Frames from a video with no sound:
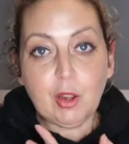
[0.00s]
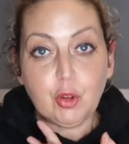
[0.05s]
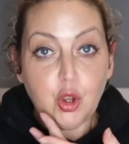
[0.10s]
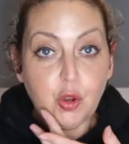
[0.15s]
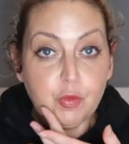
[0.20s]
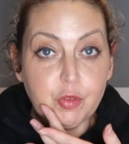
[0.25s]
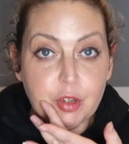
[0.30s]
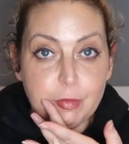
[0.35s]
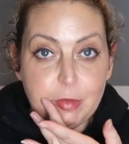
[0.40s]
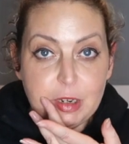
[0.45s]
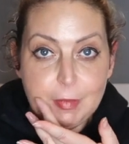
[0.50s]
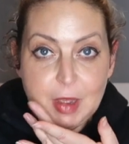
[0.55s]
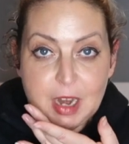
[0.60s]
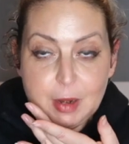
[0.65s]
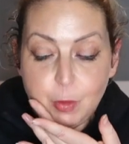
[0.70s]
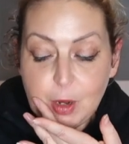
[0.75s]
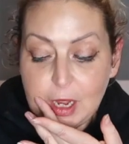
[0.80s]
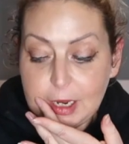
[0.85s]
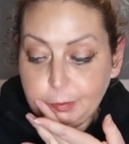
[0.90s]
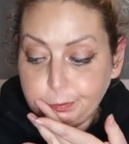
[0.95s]
Covered in them
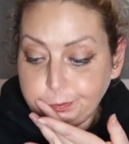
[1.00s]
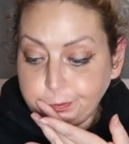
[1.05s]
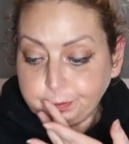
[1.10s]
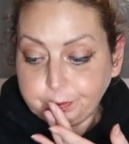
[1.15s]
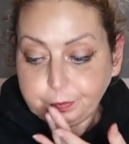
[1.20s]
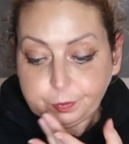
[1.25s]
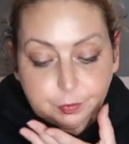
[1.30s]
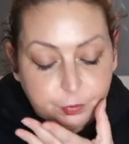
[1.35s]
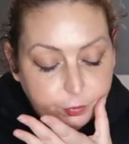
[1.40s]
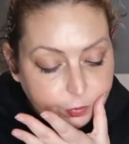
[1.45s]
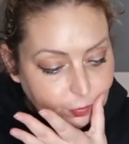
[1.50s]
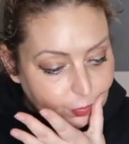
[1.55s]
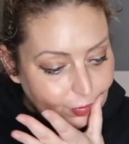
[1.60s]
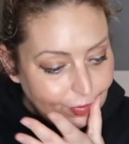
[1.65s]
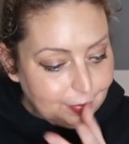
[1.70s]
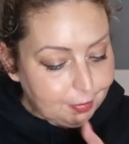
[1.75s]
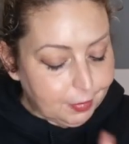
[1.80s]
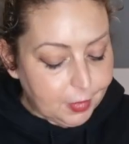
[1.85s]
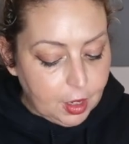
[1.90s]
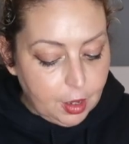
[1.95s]
anyway.
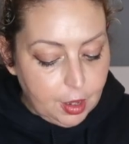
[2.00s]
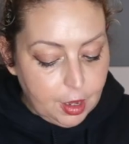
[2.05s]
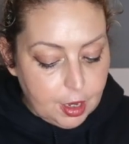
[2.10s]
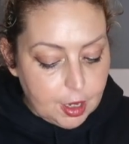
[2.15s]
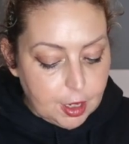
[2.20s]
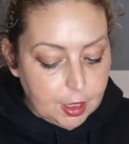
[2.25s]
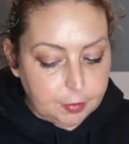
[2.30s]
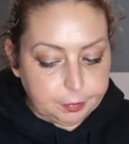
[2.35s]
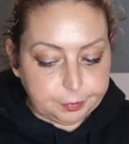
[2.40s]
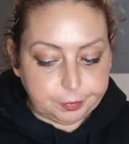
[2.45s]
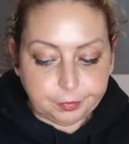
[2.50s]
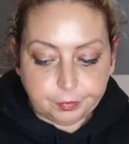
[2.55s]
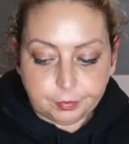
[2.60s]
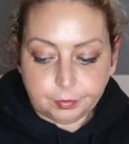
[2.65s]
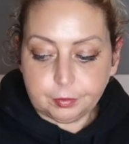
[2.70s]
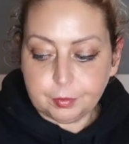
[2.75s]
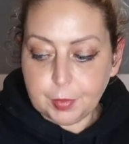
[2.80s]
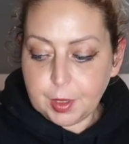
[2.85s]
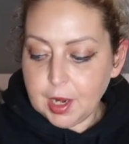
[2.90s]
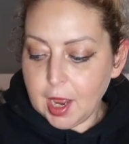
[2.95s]

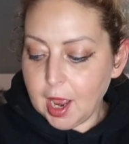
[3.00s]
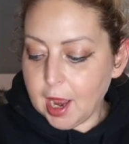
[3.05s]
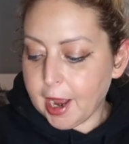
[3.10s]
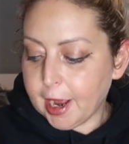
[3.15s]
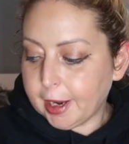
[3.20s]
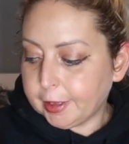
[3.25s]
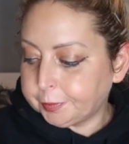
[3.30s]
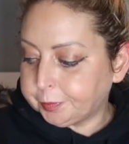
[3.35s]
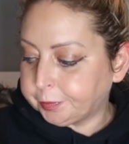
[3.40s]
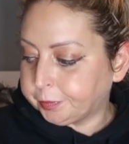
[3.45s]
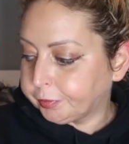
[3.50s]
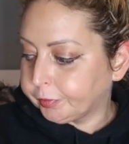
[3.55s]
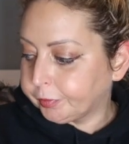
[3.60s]
But yeah,